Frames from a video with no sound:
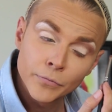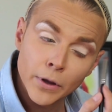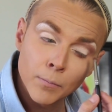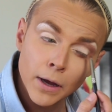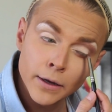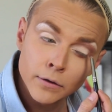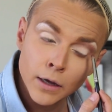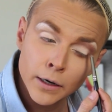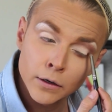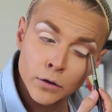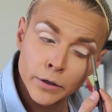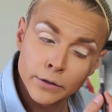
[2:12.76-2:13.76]
Now my kind
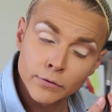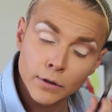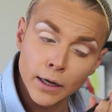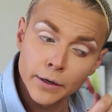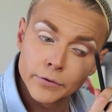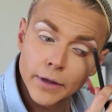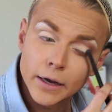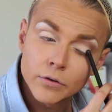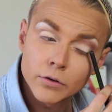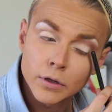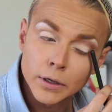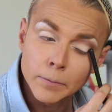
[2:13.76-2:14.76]
of crease line is
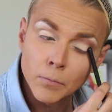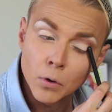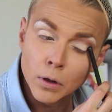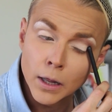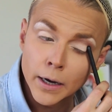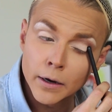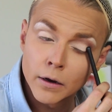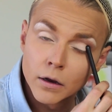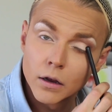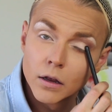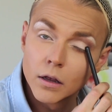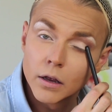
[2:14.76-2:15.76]
actually more like
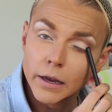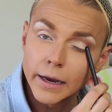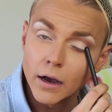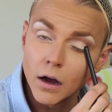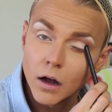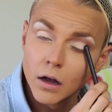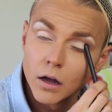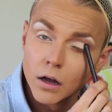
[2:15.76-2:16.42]
here,